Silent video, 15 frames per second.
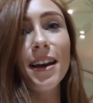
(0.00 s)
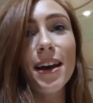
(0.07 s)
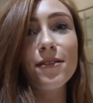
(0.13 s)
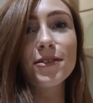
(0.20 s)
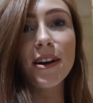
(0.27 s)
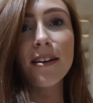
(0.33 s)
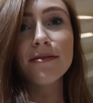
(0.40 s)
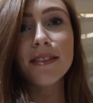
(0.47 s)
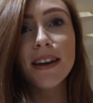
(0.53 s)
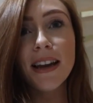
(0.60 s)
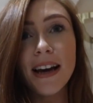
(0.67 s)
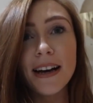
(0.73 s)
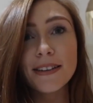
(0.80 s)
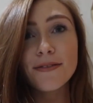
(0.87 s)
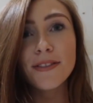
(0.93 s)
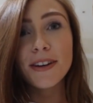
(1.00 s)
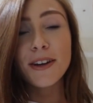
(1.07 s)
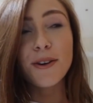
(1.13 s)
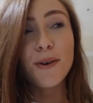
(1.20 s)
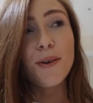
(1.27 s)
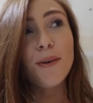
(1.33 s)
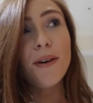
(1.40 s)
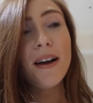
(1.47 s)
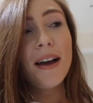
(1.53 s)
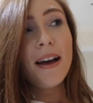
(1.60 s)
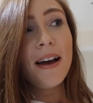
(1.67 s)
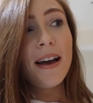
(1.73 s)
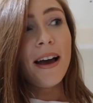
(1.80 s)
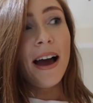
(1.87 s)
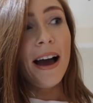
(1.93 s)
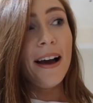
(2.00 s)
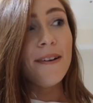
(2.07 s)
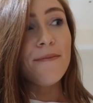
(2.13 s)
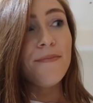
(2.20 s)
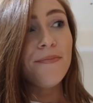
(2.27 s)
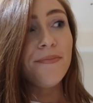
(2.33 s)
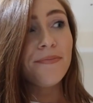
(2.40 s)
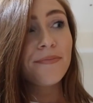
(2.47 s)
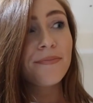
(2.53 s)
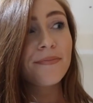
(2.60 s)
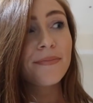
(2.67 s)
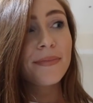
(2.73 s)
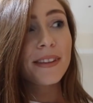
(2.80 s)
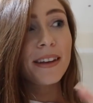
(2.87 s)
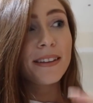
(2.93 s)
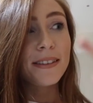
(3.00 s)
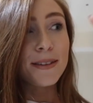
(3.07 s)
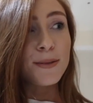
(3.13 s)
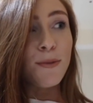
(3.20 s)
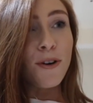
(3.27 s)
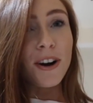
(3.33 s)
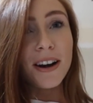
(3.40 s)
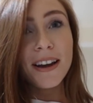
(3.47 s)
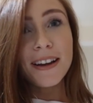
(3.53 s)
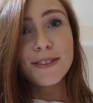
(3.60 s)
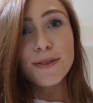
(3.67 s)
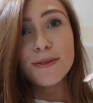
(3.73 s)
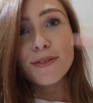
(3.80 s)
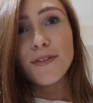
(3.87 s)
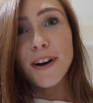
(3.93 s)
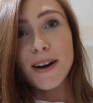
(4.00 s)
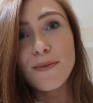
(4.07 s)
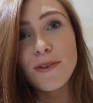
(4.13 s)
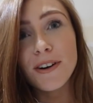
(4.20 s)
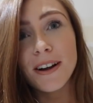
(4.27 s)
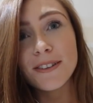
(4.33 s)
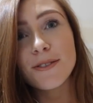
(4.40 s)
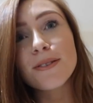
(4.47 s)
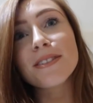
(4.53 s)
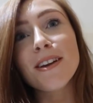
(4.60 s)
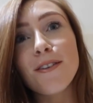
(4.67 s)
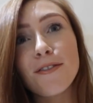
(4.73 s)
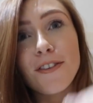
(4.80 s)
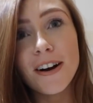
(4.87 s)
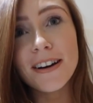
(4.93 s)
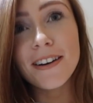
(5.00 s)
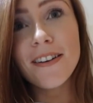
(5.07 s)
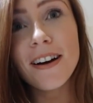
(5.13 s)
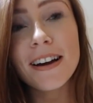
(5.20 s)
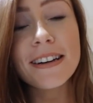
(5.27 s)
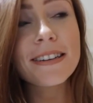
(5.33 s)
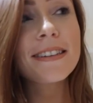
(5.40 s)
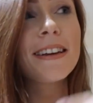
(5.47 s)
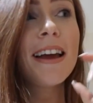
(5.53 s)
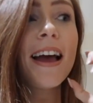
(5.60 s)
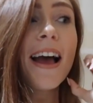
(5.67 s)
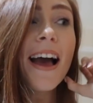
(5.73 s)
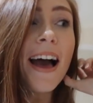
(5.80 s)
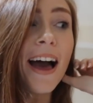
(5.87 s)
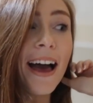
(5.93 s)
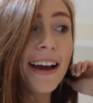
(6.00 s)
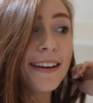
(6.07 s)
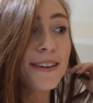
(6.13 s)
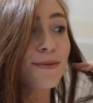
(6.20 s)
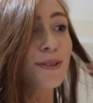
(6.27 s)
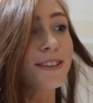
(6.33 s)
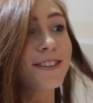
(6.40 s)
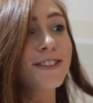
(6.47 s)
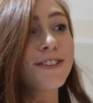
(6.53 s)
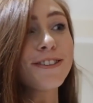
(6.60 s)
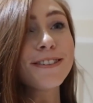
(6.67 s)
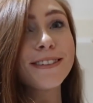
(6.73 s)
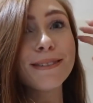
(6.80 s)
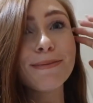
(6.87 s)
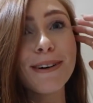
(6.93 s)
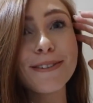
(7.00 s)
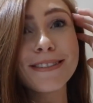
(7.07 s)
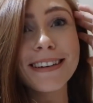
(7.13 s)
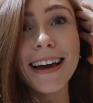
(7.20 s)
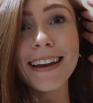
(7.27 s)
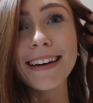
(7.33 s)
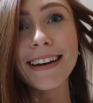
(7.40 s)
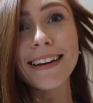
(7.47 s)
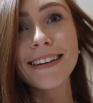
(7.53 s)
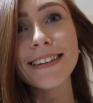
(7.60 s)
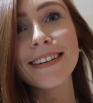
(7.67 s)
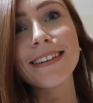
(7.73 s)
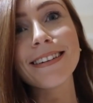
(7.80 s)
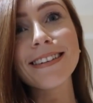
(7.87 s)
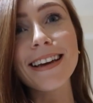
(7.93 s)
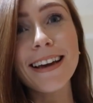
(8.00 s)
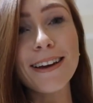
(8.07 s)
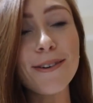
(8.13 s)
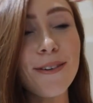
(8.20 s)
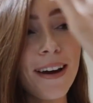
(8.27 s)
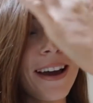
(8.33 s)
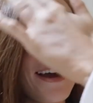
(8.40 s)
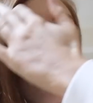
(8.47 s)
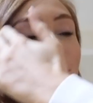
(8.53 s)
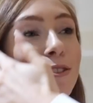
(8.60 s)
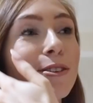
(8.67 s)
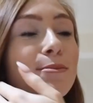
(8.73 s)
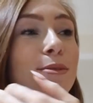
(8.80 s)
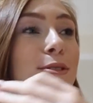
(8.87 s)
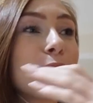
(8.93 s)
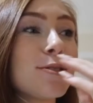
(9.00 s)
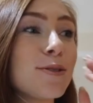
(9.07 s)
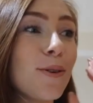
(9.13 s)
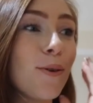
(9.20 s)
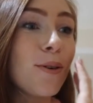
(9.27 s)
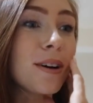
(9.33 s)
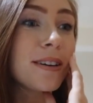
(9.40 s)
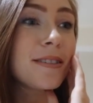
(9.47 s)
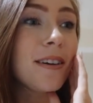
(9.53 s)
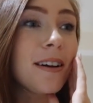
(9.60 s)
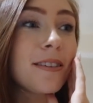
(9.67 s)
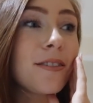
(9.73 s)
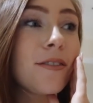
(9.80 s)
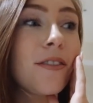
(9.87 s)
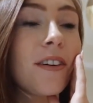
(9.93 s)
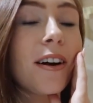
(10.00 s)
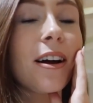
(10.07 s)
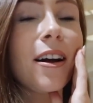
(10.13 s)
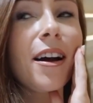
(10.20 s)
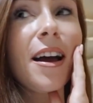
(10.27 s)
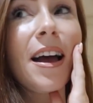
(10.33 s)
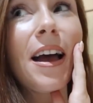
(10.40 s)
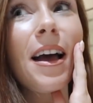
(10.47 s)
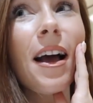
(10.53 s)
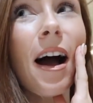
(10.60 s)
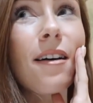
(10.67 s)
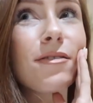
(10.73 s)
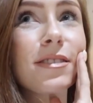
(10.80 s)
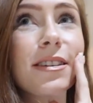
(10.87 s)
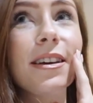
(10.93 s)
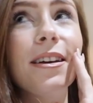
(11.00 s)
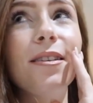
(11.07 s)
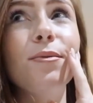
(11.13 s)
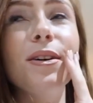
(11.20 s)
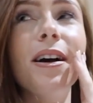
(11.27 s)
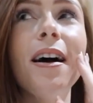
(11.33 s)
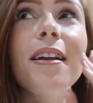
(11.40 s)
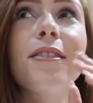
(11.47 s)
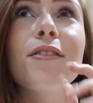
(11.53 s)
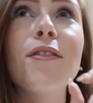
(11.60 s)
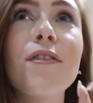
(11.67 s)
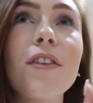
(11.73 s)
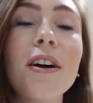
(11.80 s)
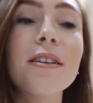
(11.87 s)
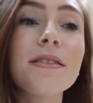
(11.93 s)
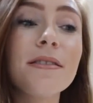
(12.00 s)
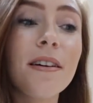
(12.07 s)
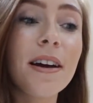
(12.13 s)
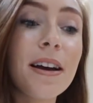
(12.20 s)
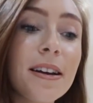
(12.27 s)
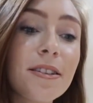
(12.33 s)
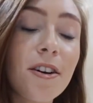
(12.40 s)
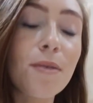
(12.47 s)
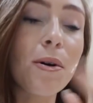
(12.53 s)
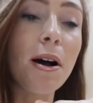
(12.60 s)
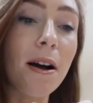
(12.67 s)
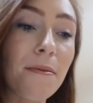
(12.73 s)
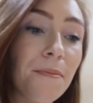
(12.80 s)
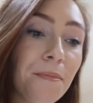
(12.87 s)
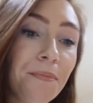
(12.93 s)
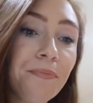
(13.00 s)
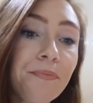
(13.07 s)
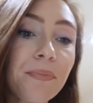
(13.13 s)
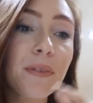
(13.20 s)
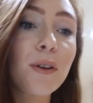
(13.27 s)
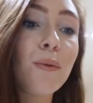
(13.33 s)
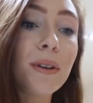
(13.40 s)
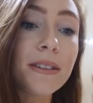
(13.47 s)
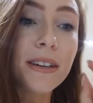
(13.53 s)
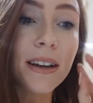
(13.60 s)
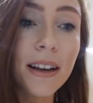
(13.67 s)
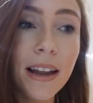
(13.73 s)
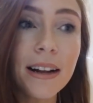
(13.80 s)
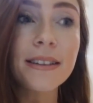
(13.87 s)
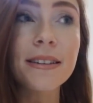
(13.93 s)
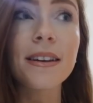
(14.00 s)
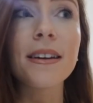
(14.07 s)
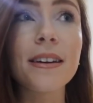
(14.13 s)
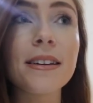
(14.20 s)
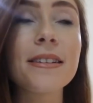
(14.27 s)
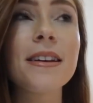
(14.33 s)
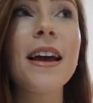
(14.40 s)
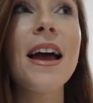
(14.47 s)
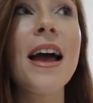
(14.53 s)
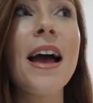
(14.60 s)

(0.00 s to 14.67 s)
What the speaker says: left off the last video this morning, so it's Friday morning, so it's now Friday night, and we're just about to get an Indian takeaway, which I'm so excited for. Obviously, we got it the first night. Our mom went and collected it